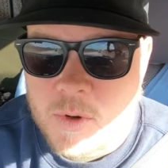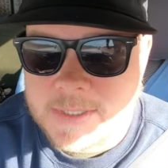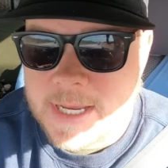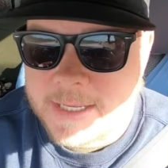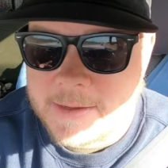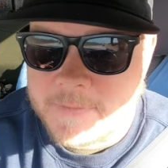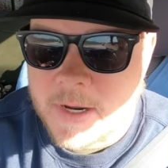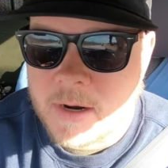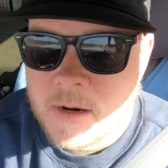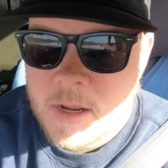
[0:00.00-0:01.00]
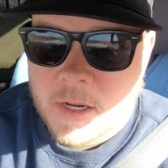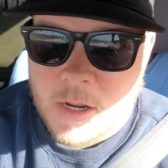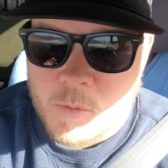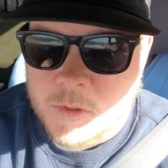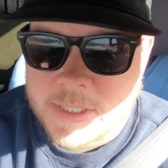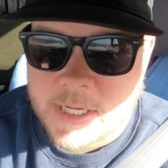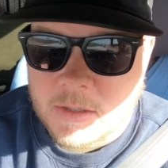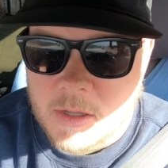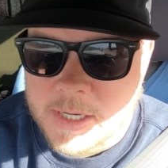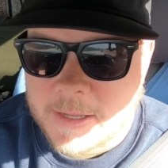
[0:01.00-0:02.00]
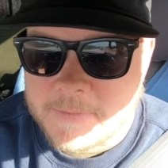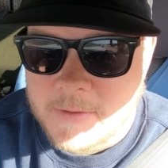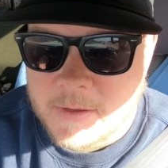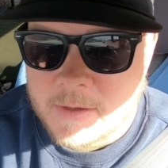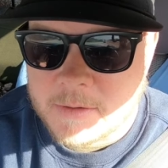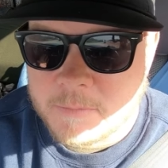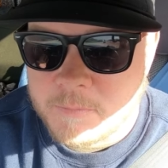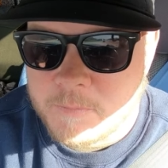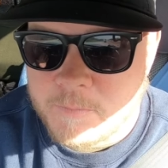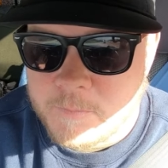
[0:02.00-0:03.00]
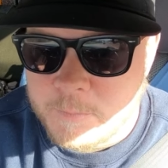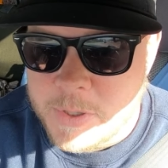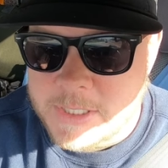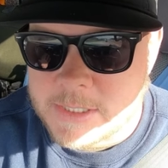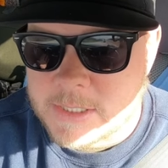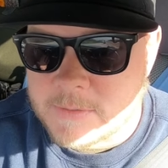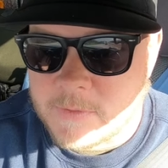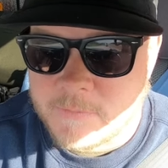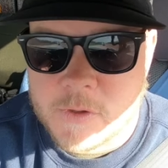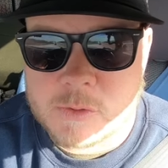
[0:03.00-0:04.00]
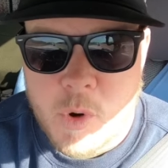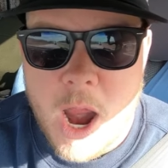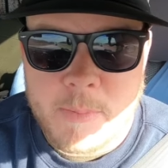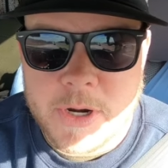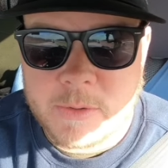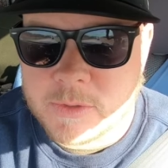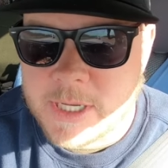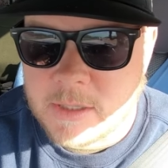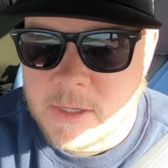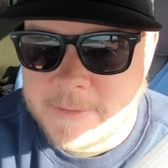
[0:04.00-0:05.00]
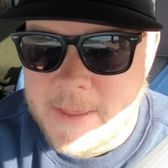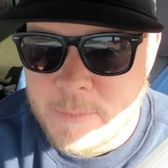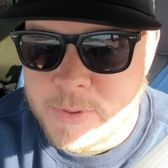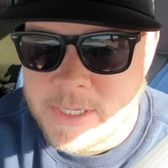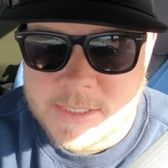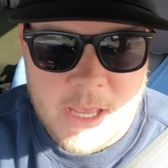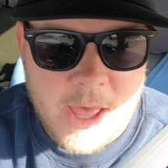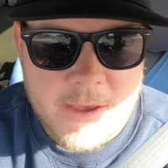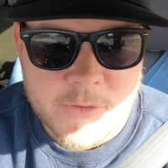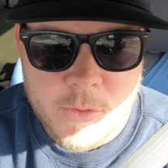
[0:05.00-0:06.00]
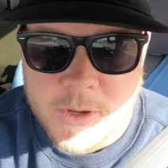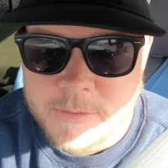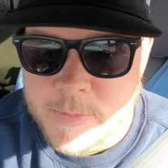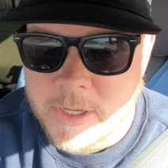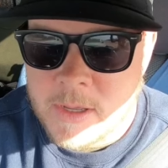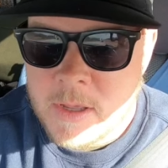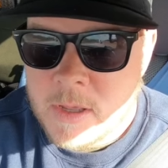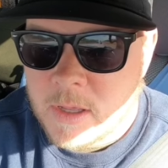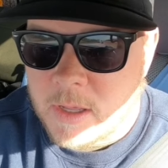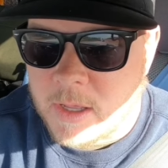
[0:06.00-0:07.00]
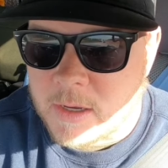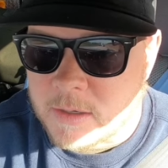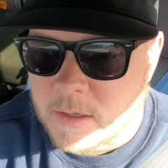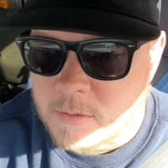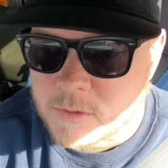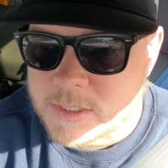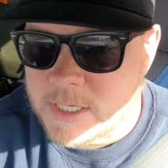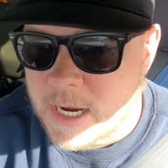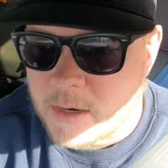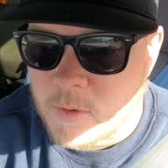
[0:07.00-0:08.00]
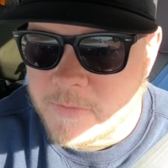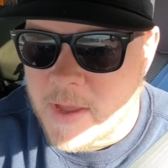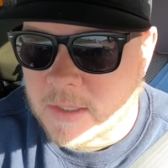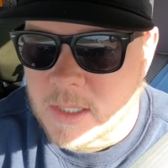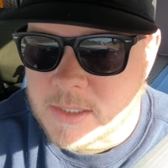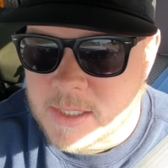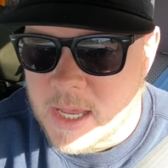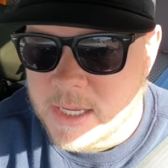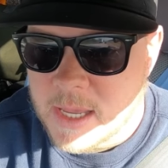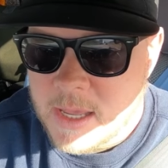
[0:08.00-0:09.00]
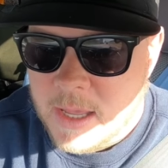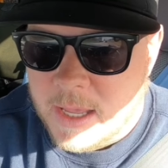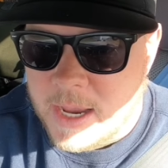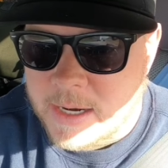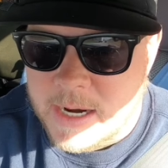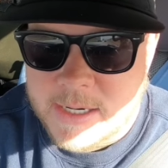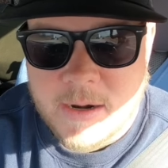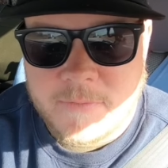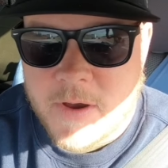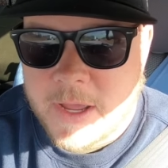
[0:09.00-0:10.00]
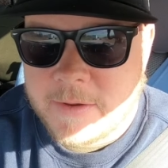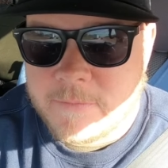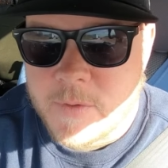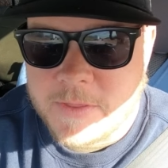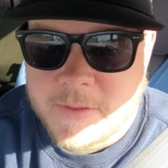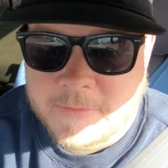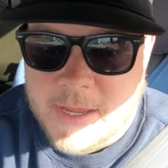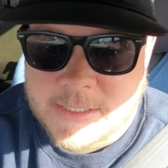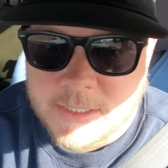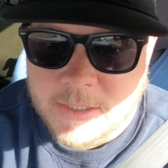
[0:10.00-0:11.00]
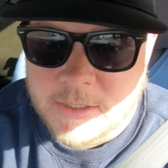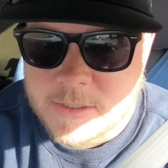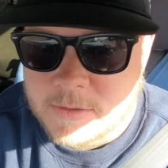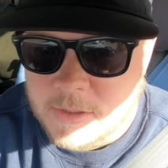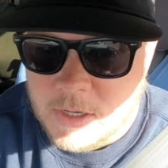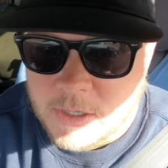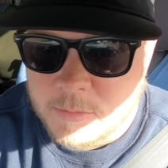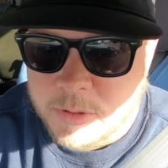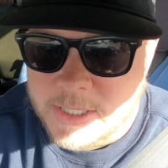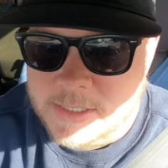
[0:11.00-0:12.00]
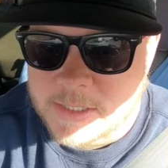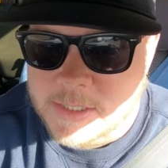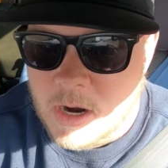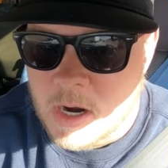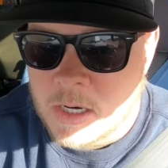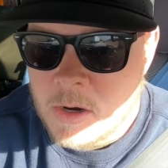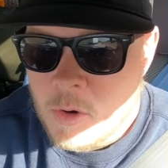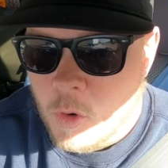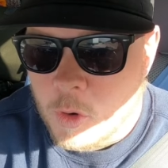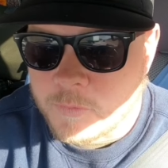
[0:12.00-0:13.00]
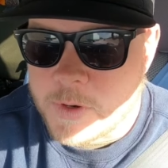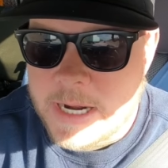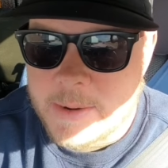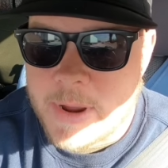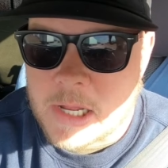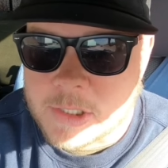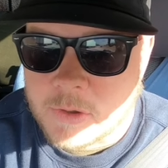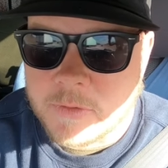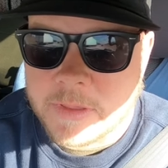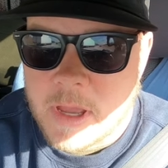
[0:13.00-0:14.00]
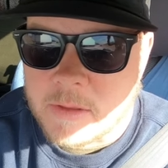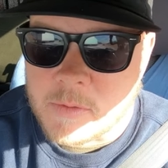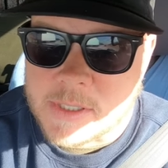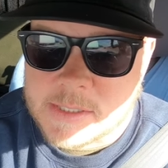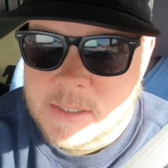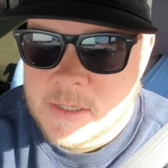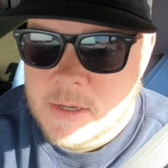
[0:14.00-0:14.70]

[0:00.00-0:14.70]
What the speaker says: once I get there and we'll take a look at the piece, the first property. We'll take a look at that piece. I'll have you with me and we'll see kind of what that looks like and identify if we think that's a good place to start or if we need to bounce over to the other ones.